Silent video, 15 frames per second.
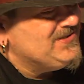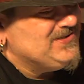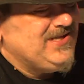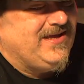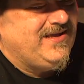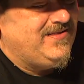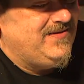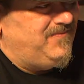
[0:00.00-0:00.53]

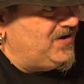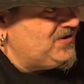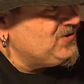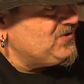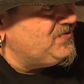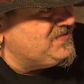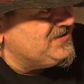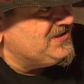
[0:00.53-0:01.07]
like the
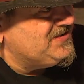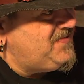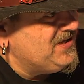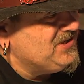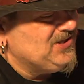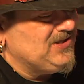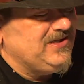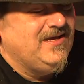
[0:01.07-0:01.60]
mushrooms,
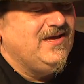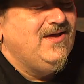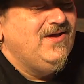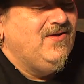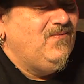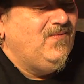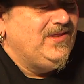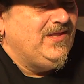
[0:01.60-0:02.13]
especially
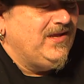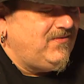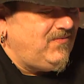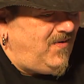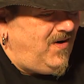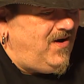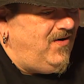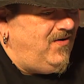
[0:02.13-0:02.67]
when they
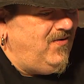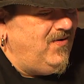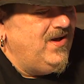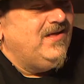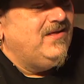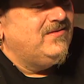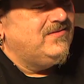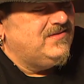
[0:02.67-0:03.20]
grow,
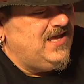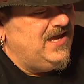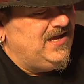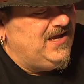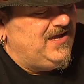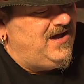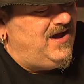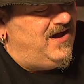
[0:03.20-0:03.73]

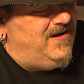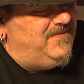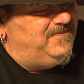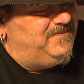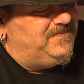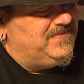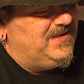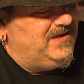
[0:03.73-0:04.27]
they
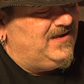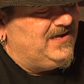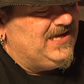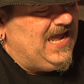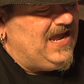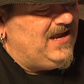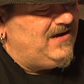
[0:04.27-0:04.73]
can't